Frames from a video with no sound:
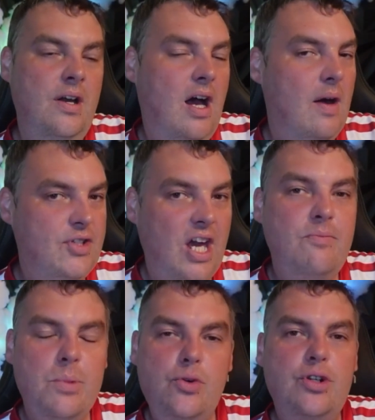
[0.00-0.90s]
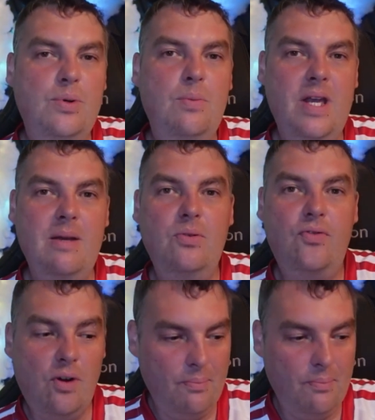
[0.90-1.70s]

I've saved multiple people from that